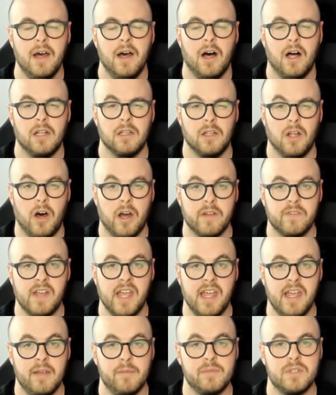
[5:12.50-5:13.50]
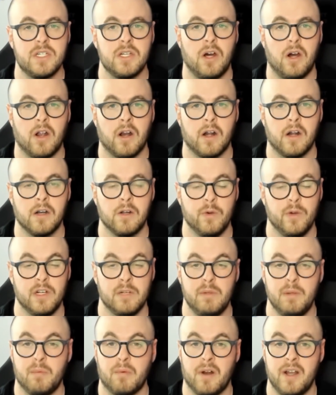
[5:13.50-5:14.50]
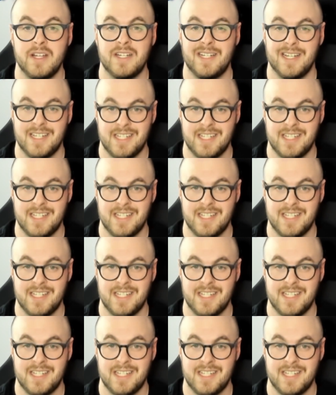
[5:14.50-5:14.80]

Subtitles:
A lot of games are going to be priced at